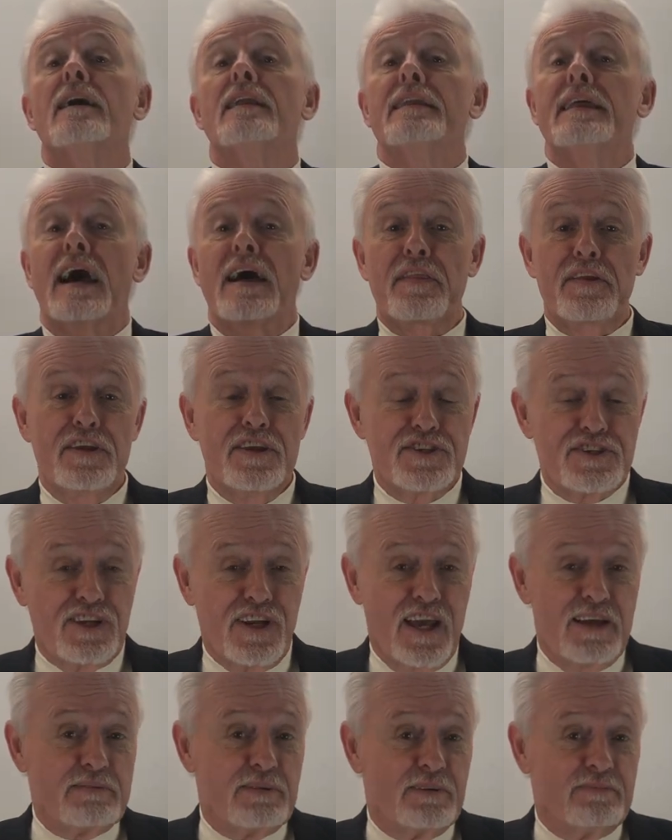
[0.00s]
Now the
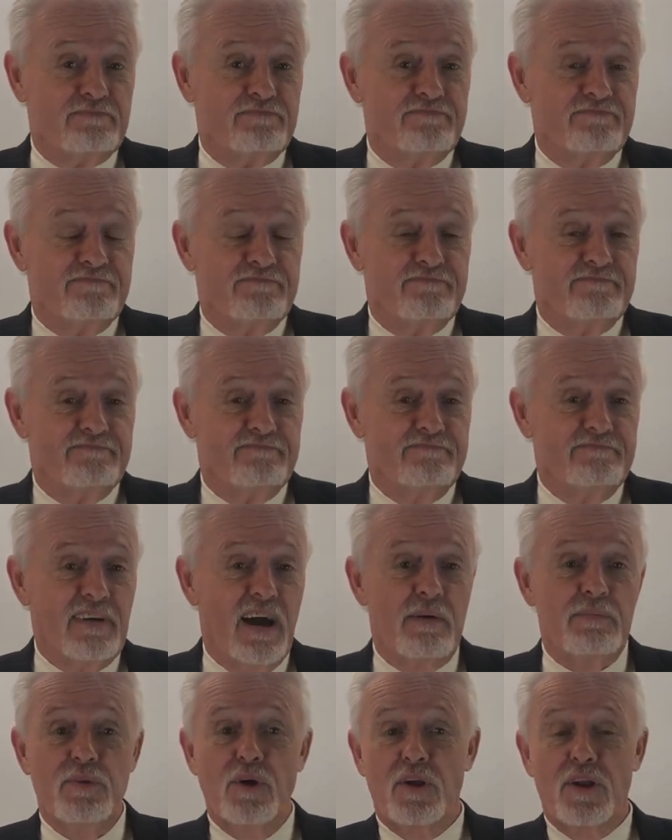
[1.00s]
disclaimer.
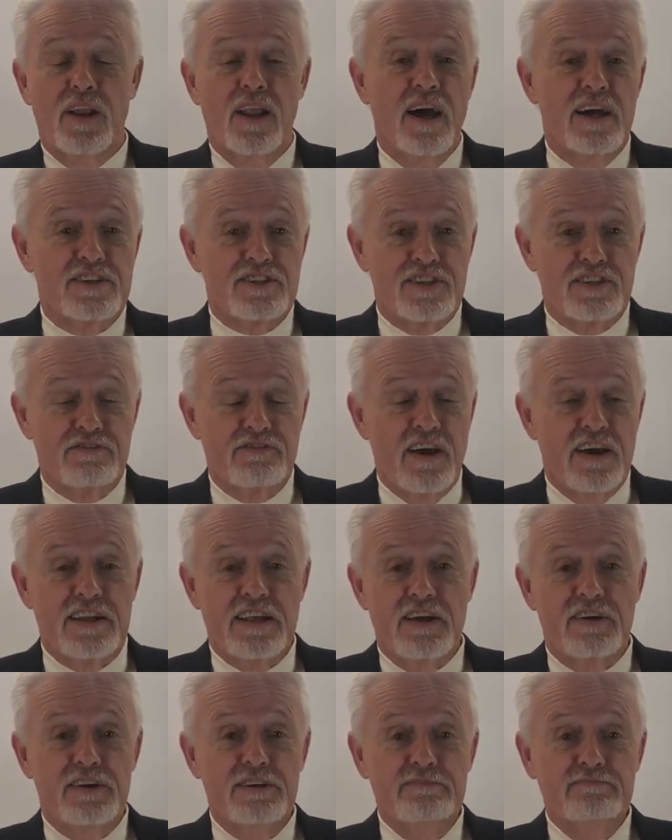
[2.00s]
I'm not a licensed
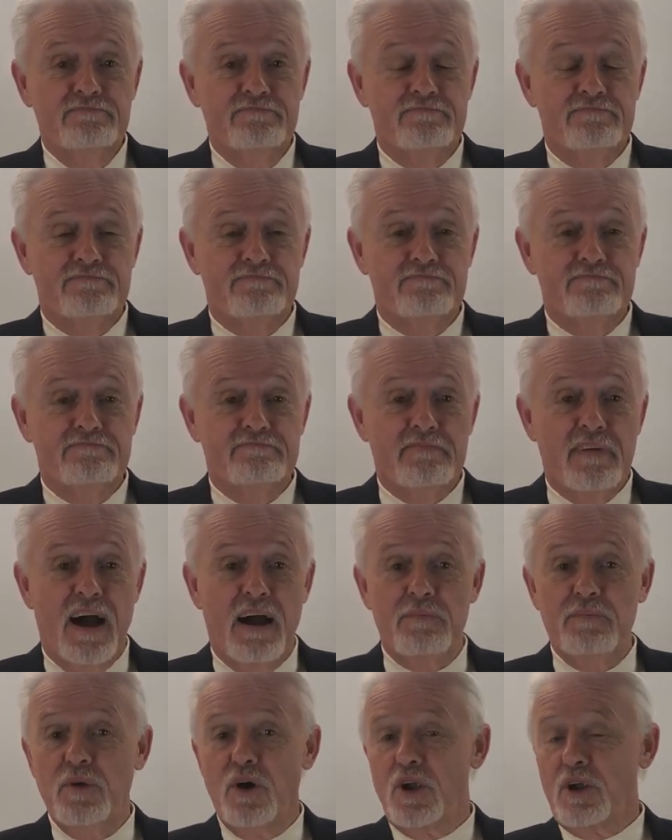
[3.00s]
veterinarian.
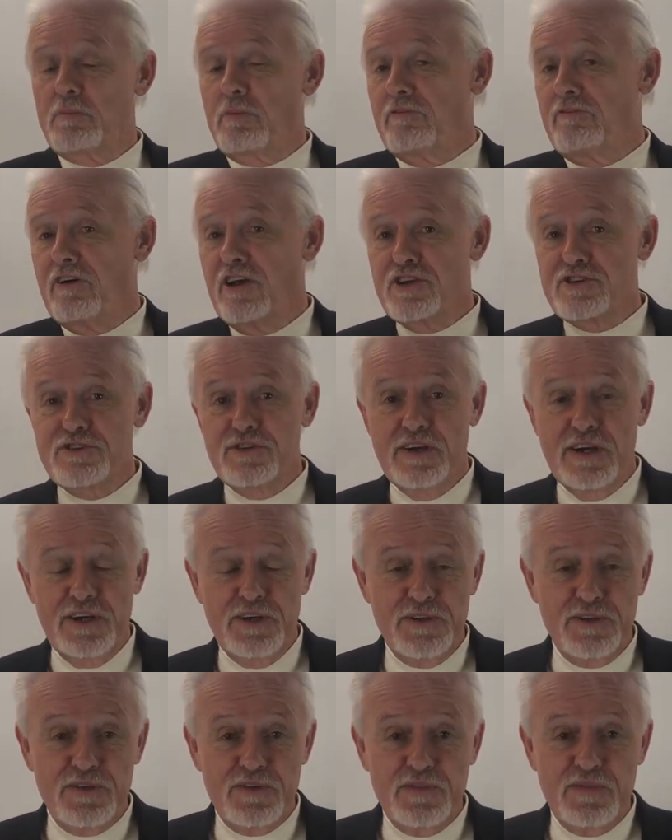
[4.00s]
I'm not a professional
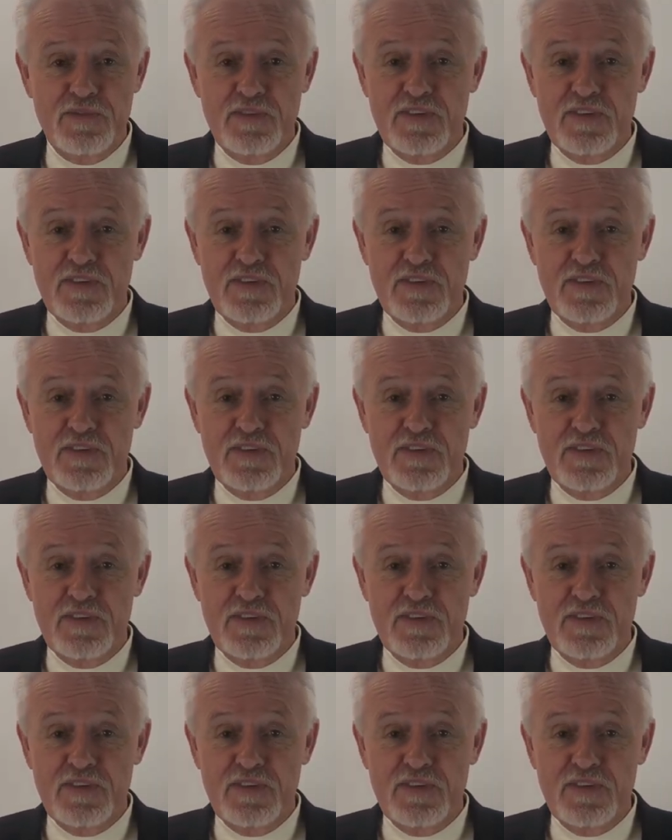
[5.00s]
health